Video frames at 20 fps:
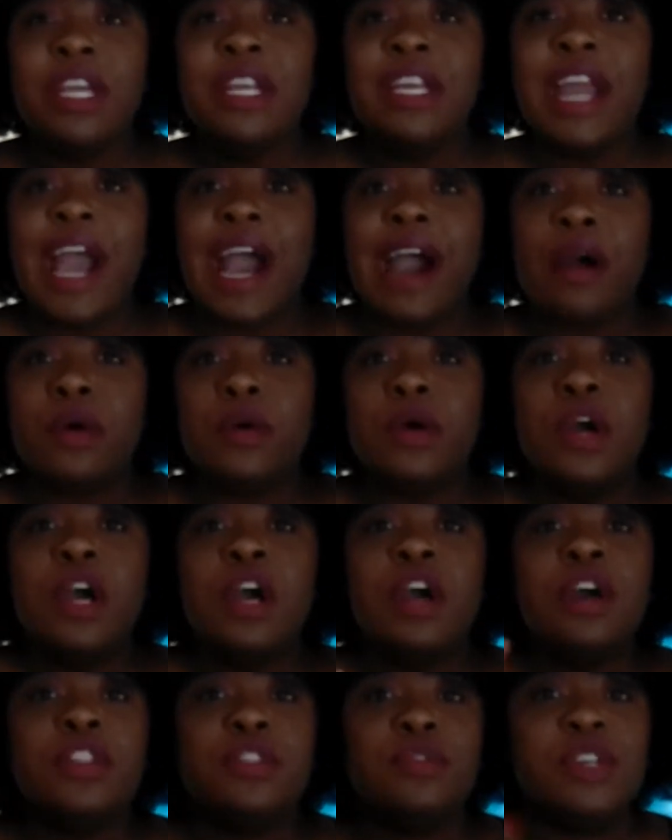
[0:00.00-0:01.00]
Now,
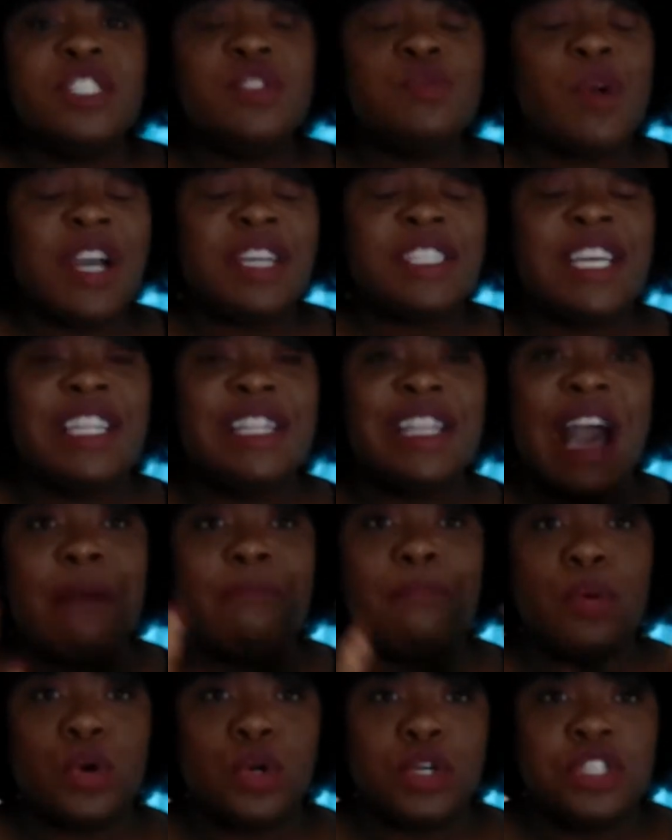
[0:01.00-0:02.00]
the reason why I say
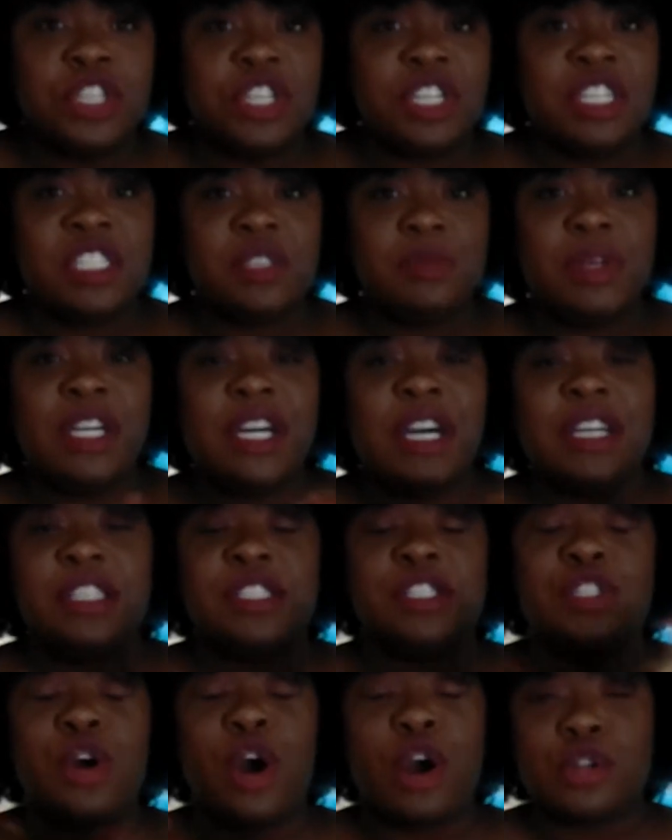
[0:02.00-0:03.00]
that portion is
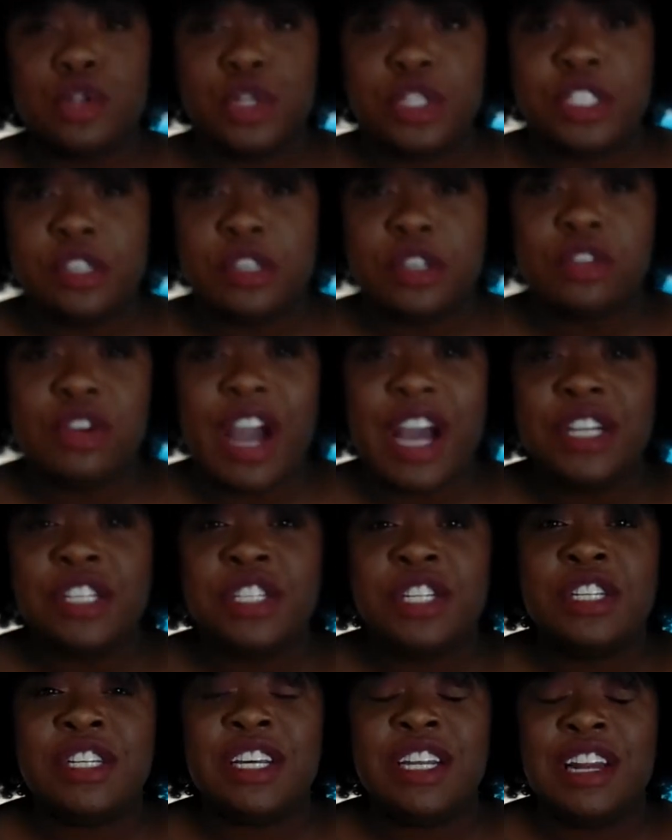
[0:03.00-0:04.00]
because Dr. Zale
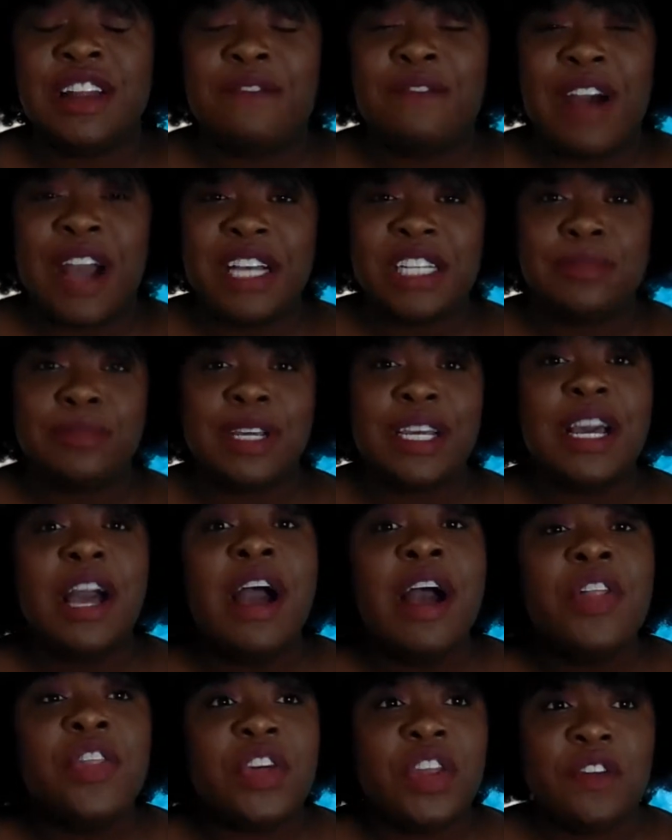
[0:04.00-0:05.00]
Krajden did advise me
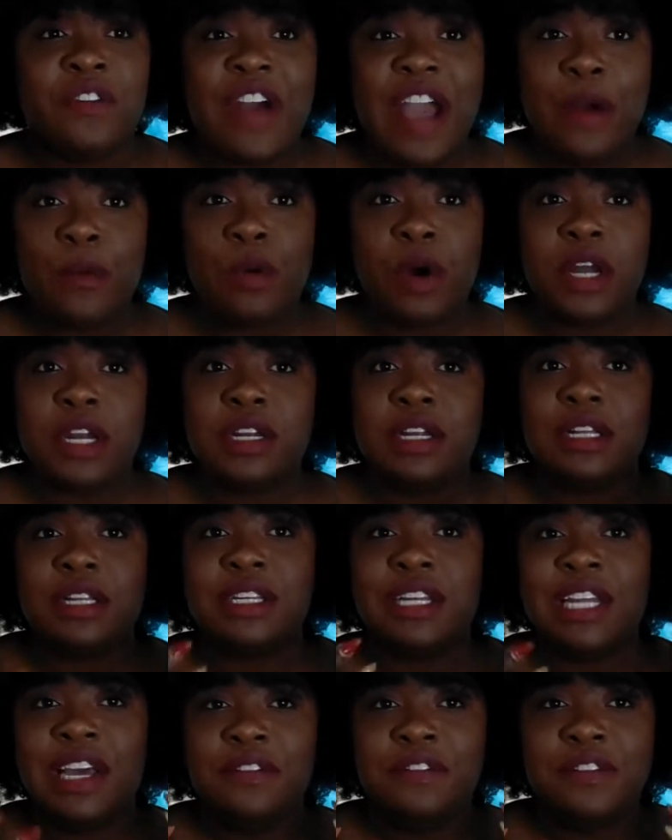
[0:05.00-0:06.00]
that if I wanted a
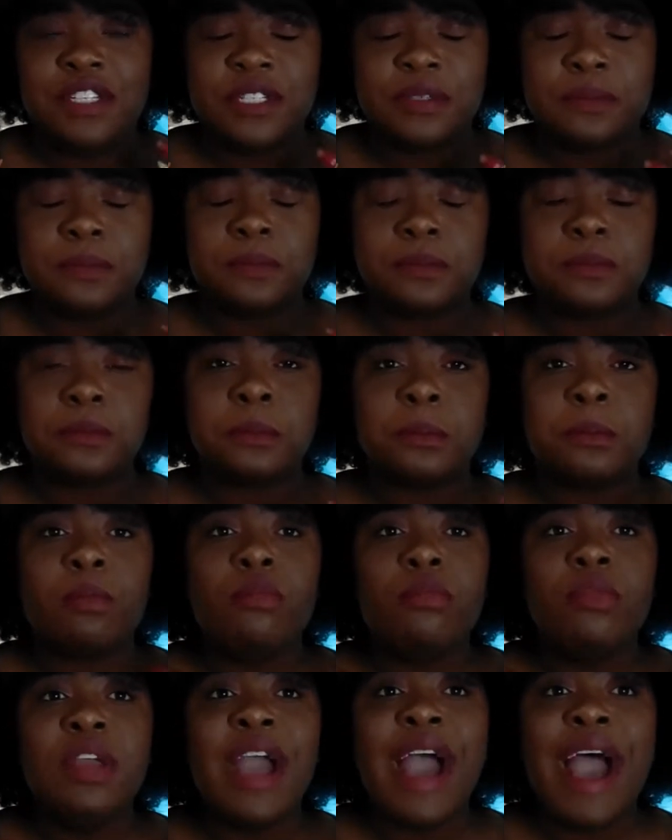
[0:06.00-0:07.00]
lift,
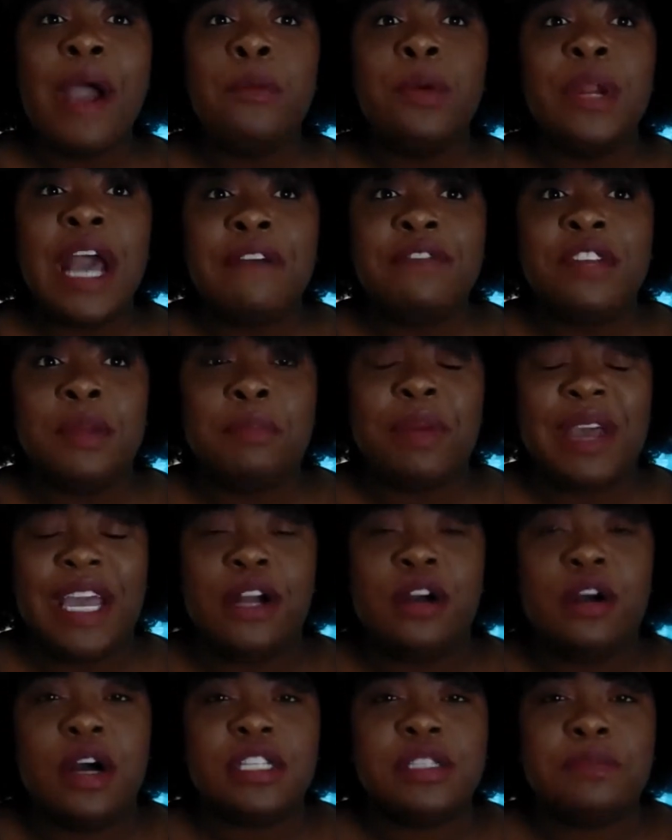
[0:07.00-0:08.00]
I would have to pay
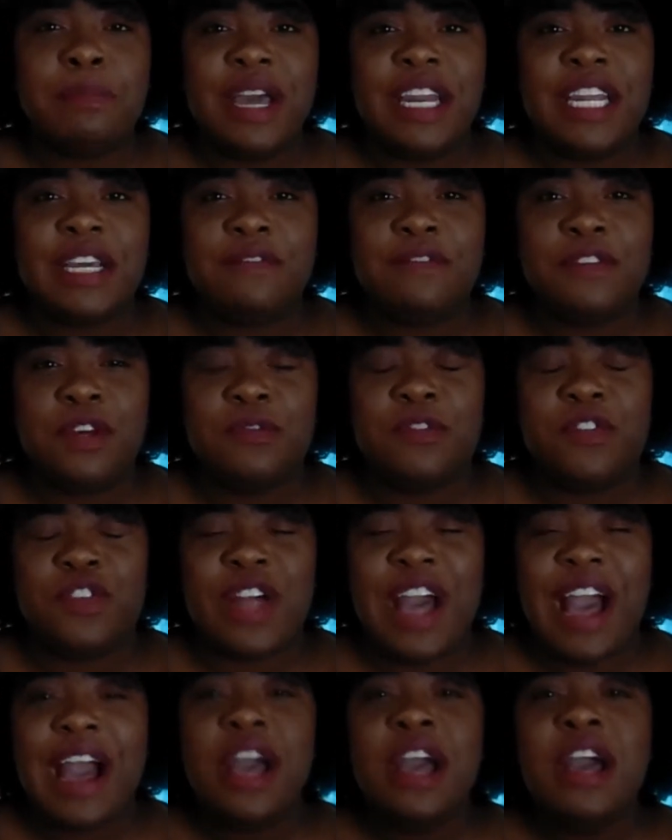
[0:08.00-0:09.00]
a cosmetic fee for
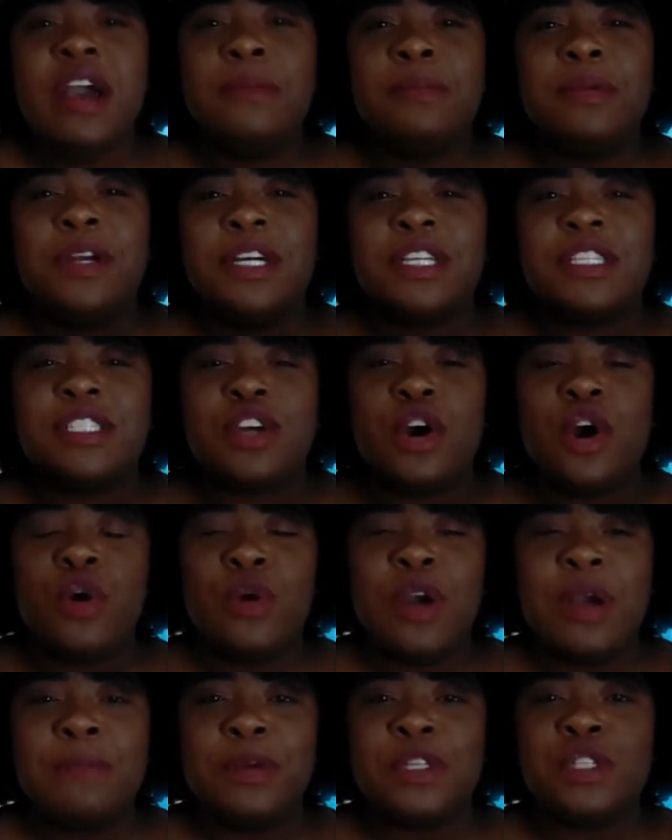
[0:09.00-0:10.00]
that, because
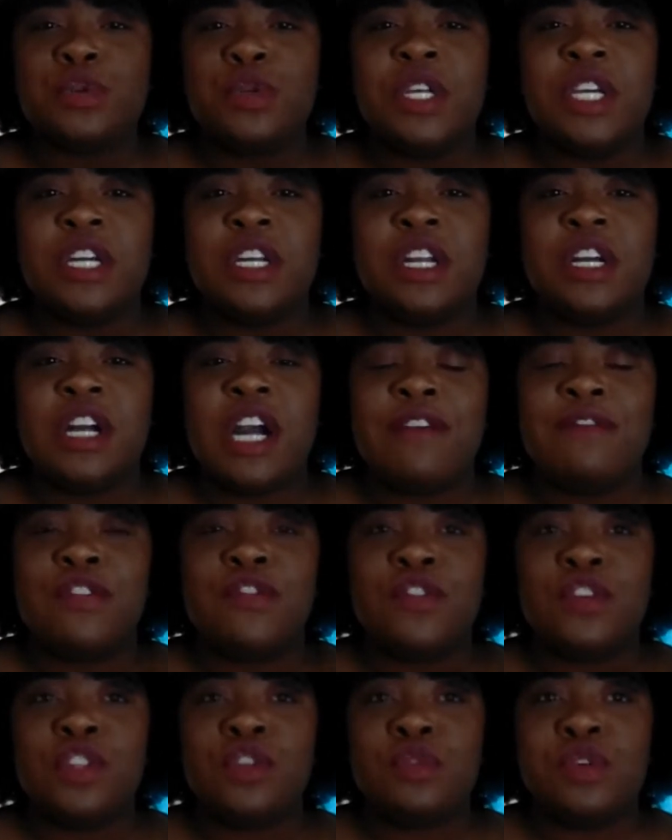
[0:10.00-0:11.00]
OHIP is only going to
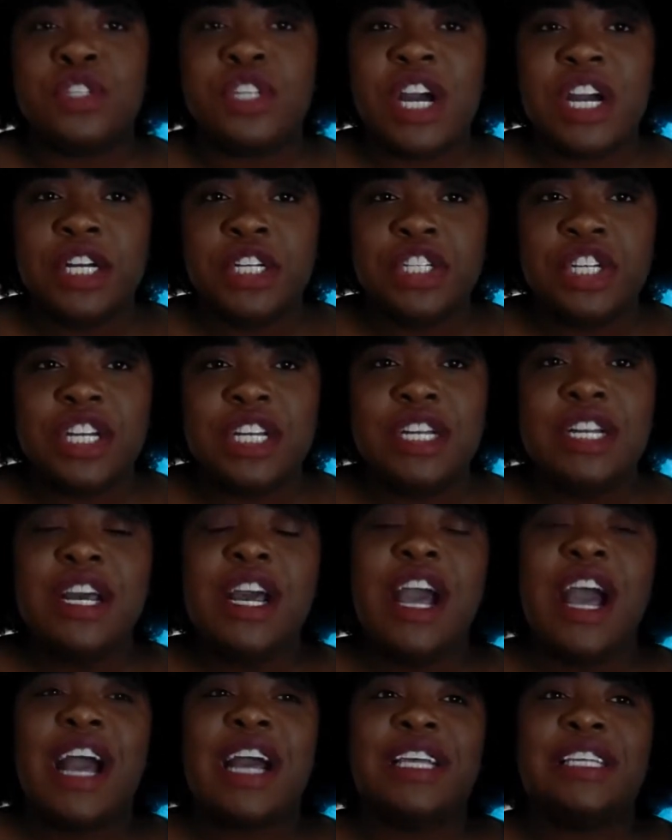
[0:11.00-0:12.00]
cover for the reduction,
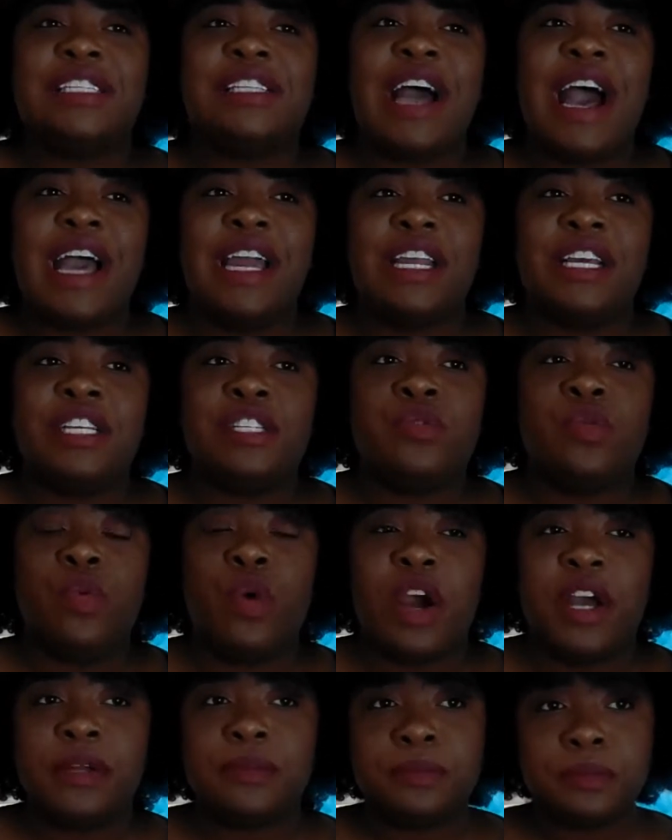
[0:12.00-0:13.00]
as that is
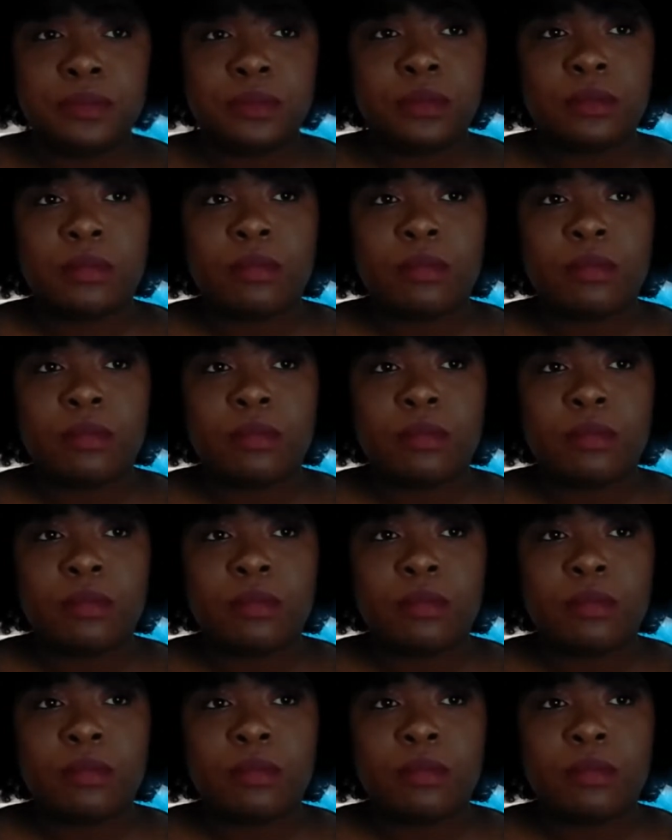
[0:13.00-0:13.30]
what